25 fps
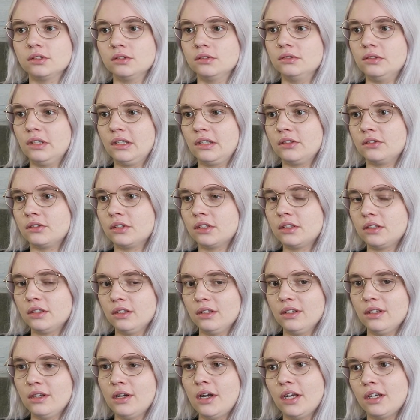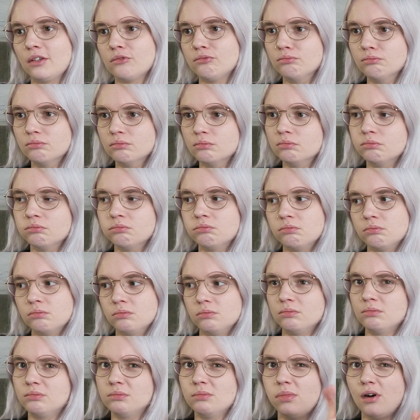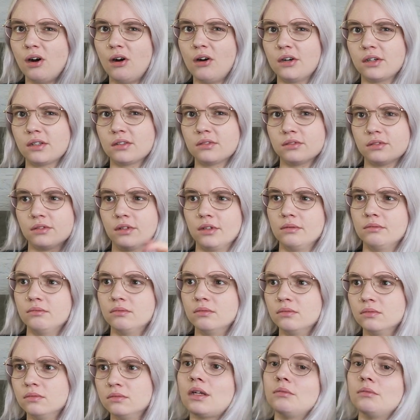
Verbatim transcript: you and you're still like part of them.